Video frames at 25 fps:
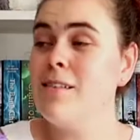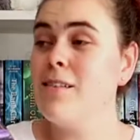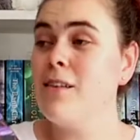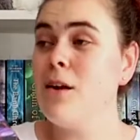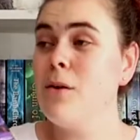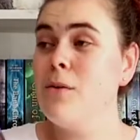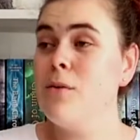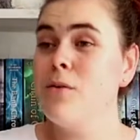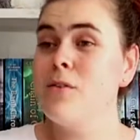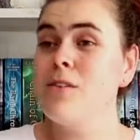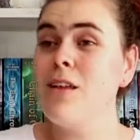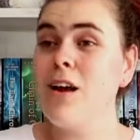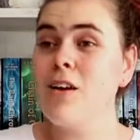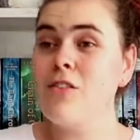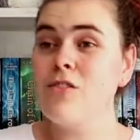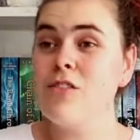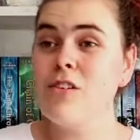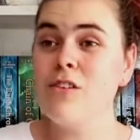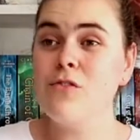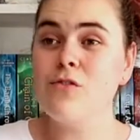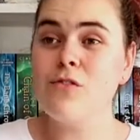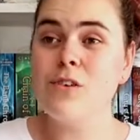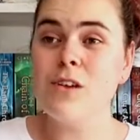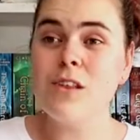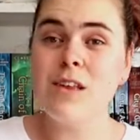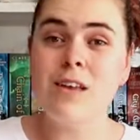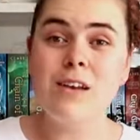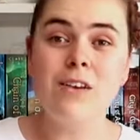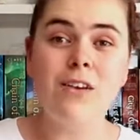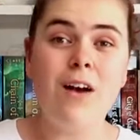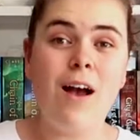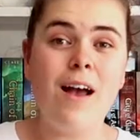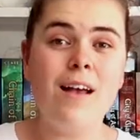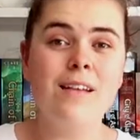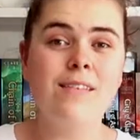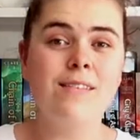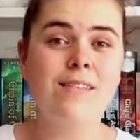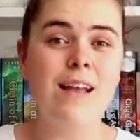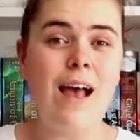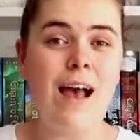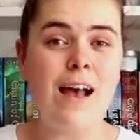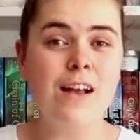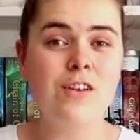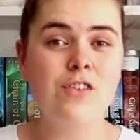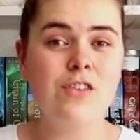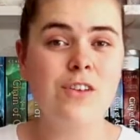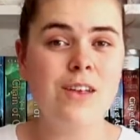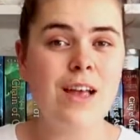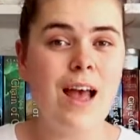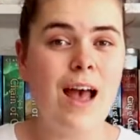So it was actually really nice to
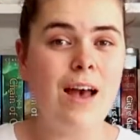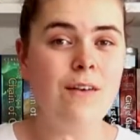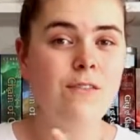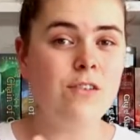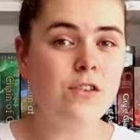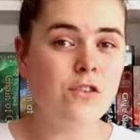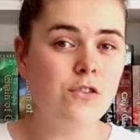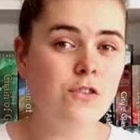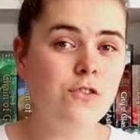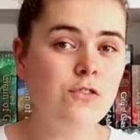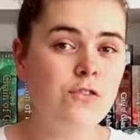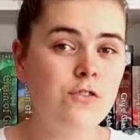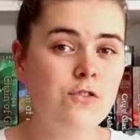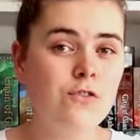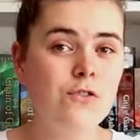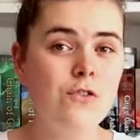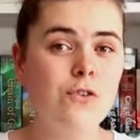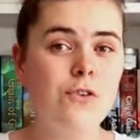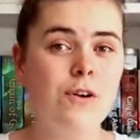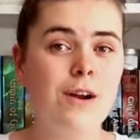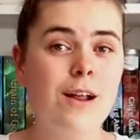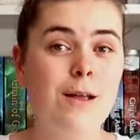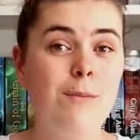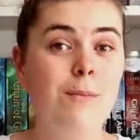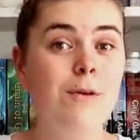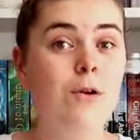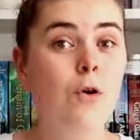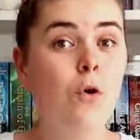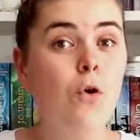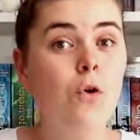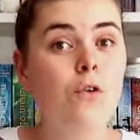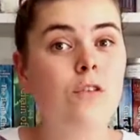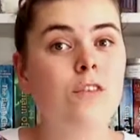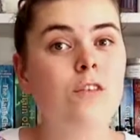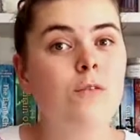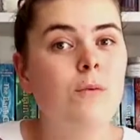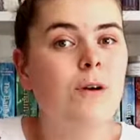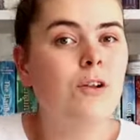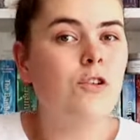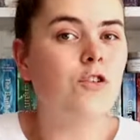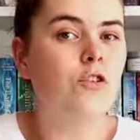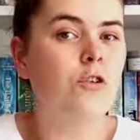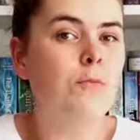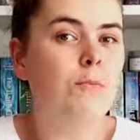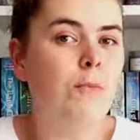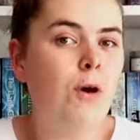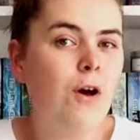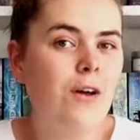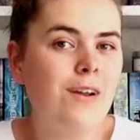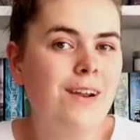actually have a new story, but also a
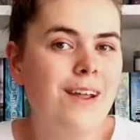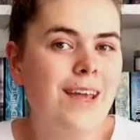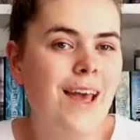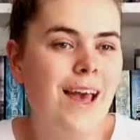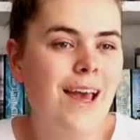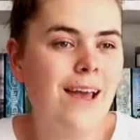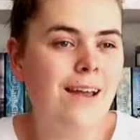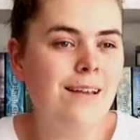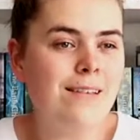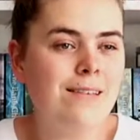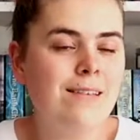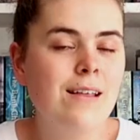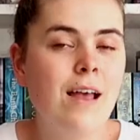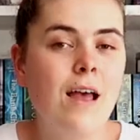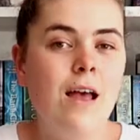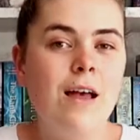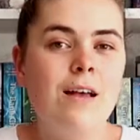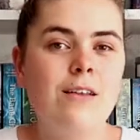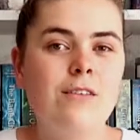new murder case.